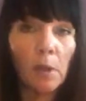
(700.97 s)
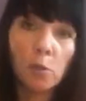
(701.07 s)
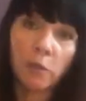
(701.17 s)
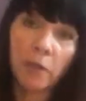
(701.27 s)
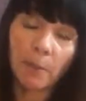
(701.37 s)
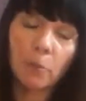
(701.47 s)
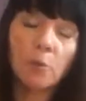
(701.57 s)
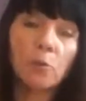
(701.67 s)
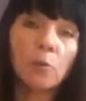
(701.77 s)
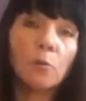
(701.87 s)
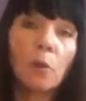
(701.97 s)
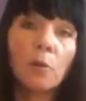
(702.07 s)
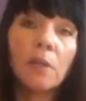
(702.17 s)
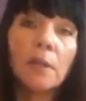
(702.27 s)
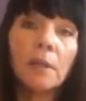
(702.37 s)
So for that person who
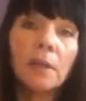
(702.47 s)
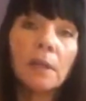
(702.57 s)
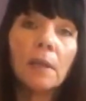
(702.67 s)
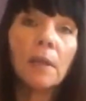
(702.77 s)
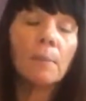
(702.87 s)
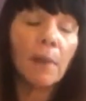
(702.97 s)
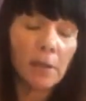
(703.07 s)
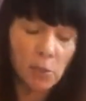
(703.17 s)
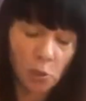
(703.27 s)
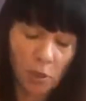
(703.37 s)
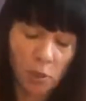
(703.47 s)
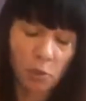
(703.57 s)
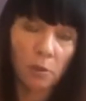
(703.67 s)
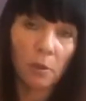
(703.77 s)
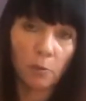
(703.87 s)
wrote in, my
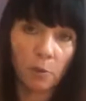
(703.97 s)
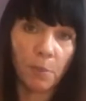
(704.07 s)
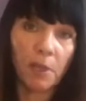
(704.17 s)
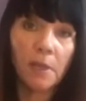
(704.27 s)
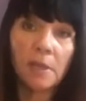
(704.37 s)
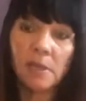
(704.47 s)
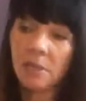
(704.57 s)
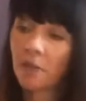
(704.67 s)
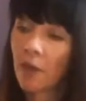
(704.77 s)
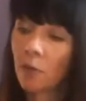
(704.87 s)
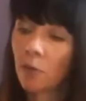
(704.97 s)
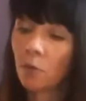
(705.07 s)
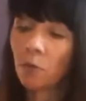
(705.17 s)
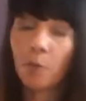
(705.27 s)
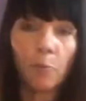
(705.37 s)
suggestion would be is that
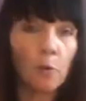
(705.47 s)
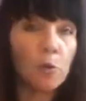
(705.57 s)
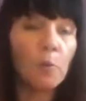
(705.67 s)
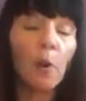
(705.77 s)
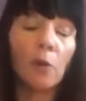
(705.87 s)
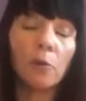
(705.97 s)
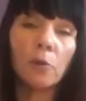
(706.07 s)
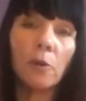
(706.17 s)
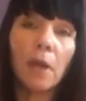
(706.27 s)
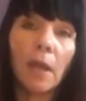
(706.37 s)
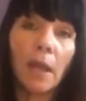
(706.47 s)
you approach your partner